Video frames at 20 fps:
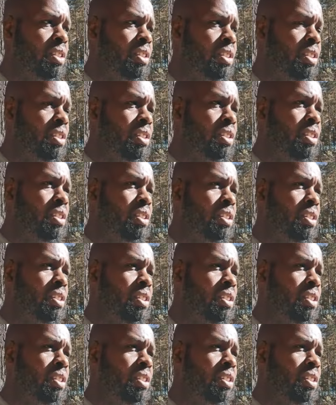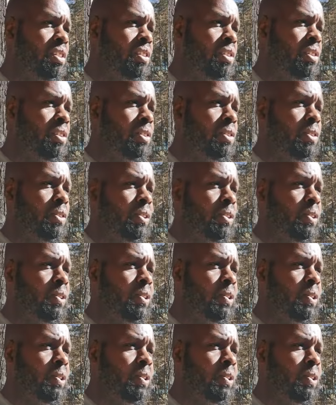(no one is talking)